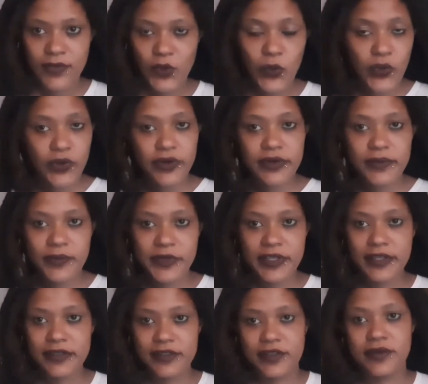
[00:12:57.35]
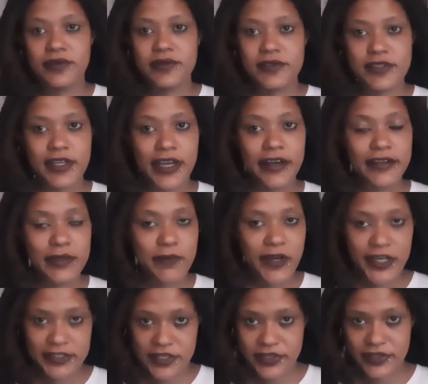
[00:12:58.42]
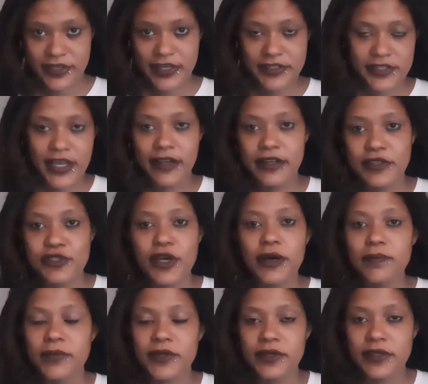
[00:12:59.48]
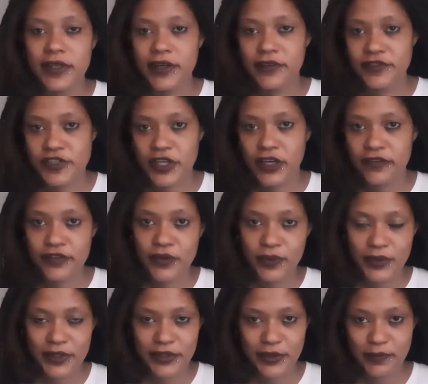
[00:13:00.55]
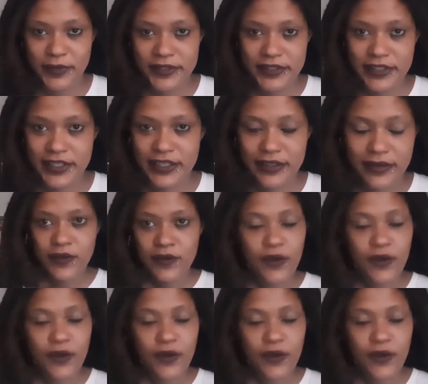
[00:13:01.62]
Or we can use Harry Potter as an example of soft world building.